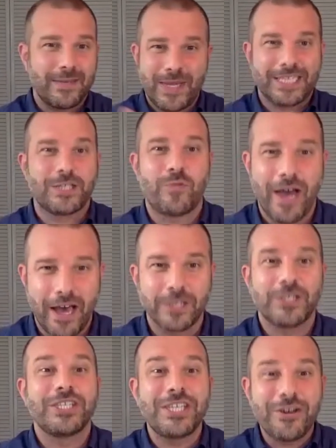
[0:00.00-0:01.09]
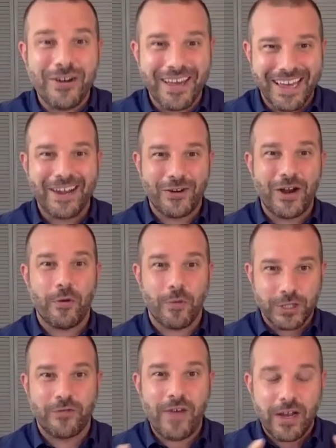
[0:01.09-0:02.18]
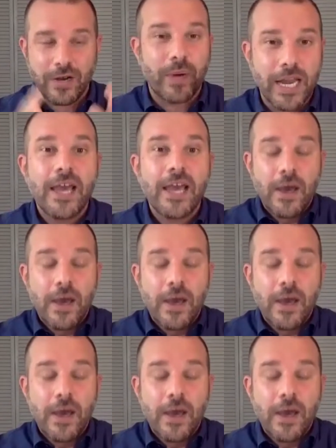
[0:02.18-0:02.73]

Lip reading: I mean, this is why Al Jazeera and other networks are founded, but